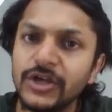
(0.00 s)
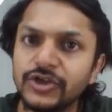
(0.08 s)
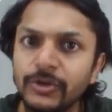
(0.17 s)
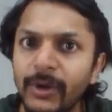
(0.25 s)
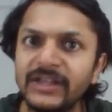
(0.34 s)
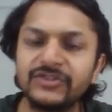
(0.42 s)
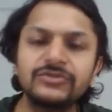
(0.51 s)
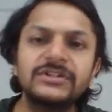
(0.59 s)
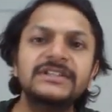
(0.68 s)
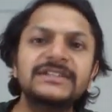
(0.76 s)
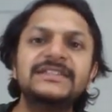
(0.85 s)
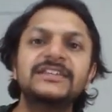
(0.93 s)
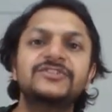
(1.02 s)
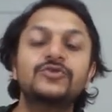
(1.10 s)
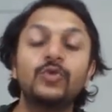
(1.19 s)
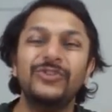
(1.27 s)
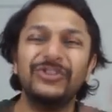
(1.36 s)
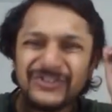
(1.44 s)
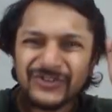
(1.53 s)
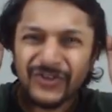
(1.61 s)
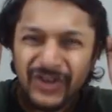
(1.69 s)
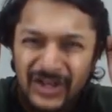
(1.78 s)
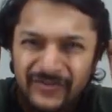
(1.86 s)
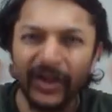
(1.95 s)
So my dear students, this question is
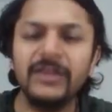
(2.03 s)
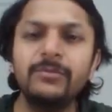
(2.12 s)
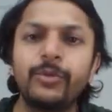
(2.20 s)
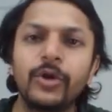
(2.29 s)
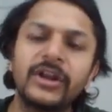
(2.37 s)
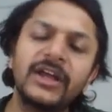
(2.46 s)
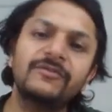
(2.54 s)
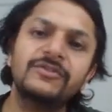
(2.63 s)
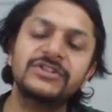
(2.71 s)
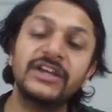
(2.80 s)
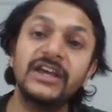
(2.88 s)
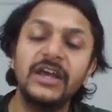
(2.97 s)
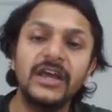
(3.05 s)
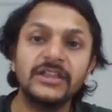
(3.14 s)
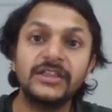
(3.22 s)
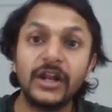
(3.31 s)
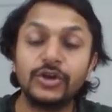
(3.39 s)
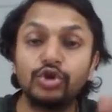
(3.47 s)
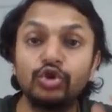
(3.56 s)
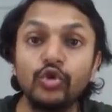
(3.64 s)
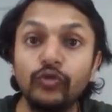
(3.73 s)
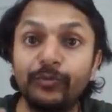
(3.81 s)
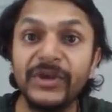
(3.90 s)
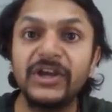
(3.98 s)
really very important. I would say there are
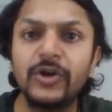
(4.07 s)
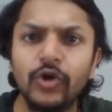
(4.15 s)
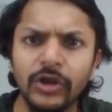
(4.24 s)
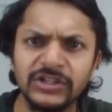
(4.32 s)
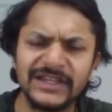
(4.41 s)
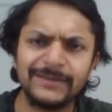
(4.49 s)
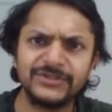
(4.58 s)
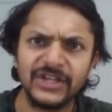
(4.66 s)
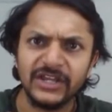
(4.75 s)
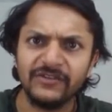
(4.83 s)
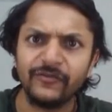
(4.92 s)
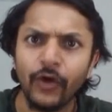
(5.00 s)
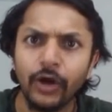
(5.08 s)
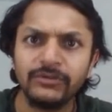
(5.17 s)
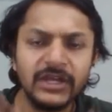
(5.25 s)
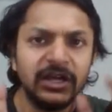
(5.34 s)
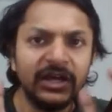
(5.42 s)
two big concepts involved.